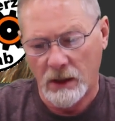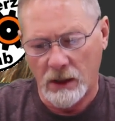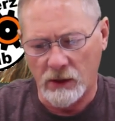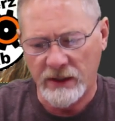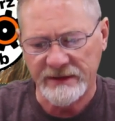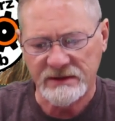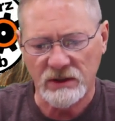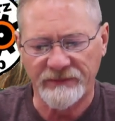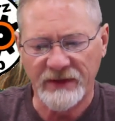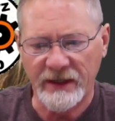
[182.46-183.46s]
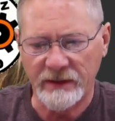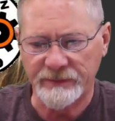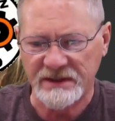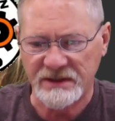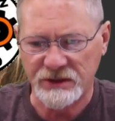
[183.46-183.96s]
Okay, so I've got it
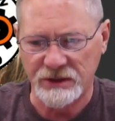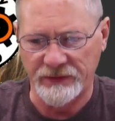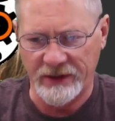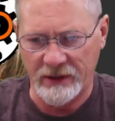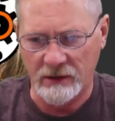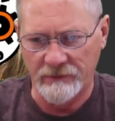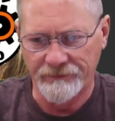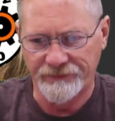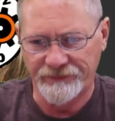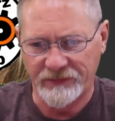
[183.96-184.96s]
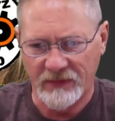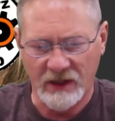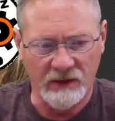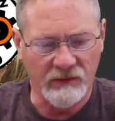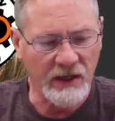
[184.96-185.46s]
positioned there,
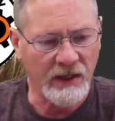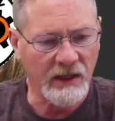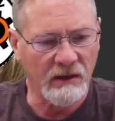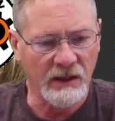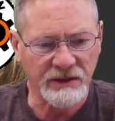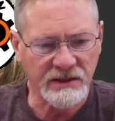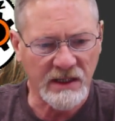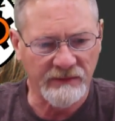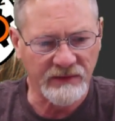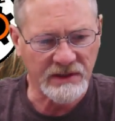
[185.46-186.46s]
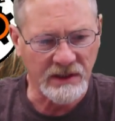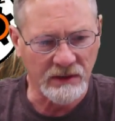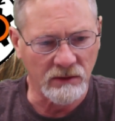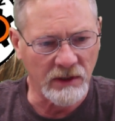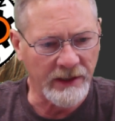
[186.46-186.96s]
and right now I just have the
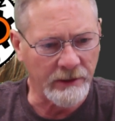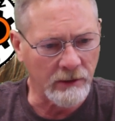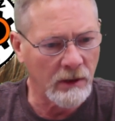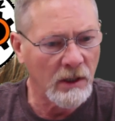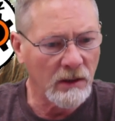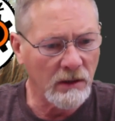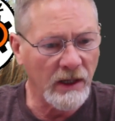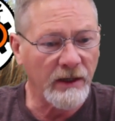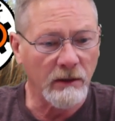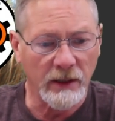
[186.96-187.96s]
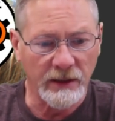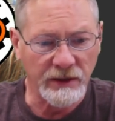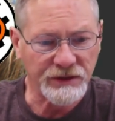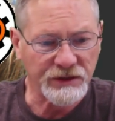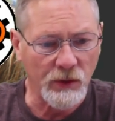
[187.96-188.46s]
single layer layer and
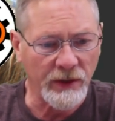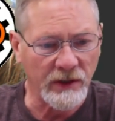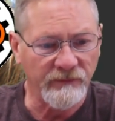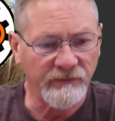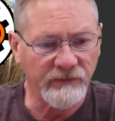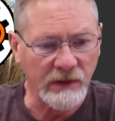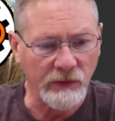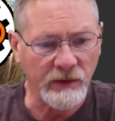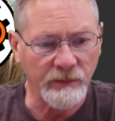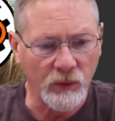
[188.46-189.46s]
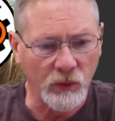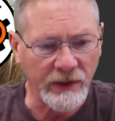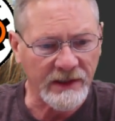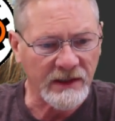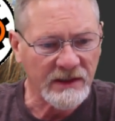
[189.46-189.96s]
it's showing a floating
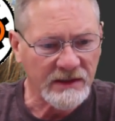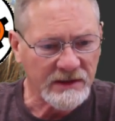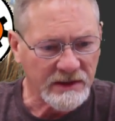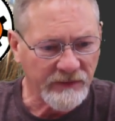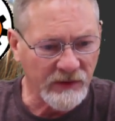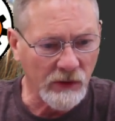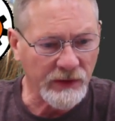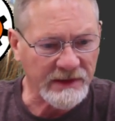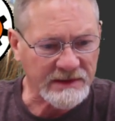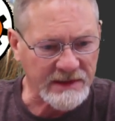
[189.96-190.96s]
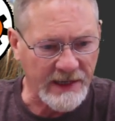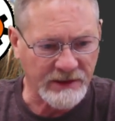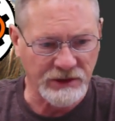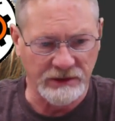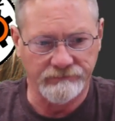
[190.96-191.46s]
point, floating
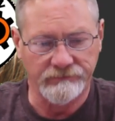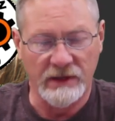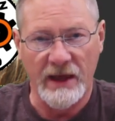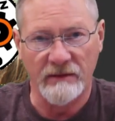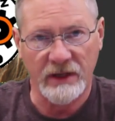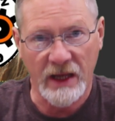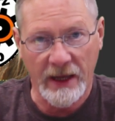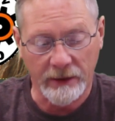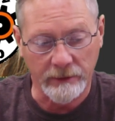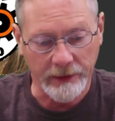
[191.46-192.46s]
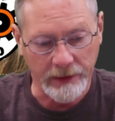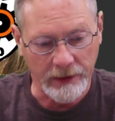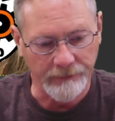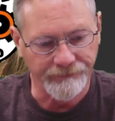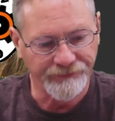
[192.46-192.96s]
section. I haven't anchored it yet.